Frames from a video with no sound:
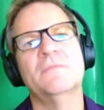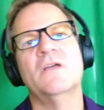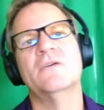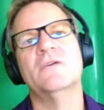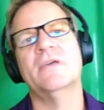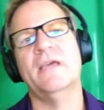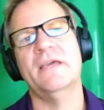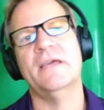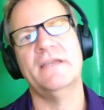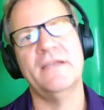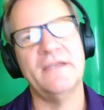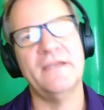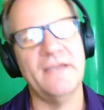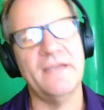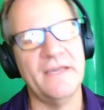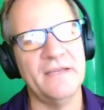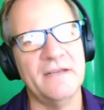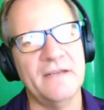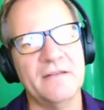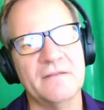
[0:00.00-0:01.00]
located
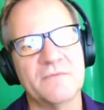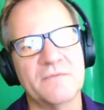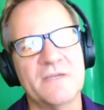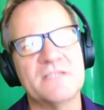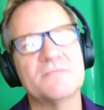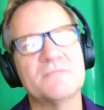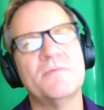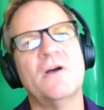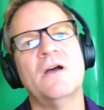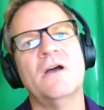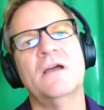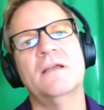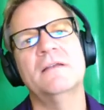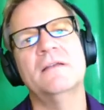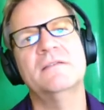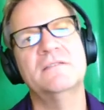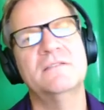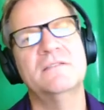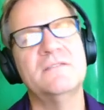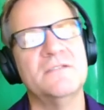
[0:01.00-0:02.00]
and it'll respond